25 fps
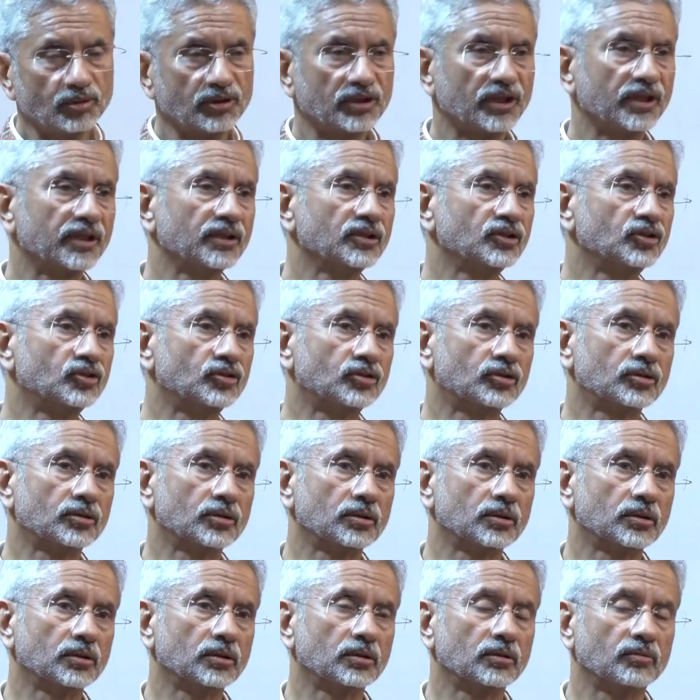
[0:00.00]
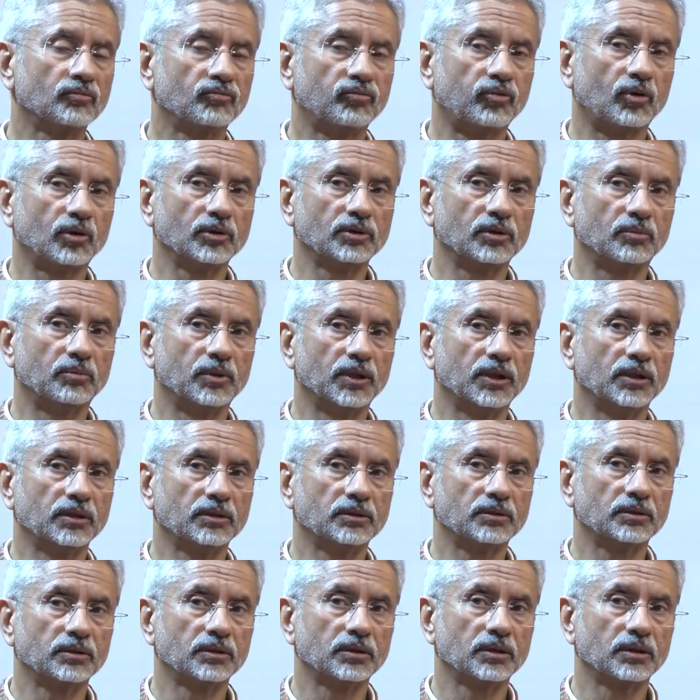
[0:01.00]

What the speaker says: things for the world,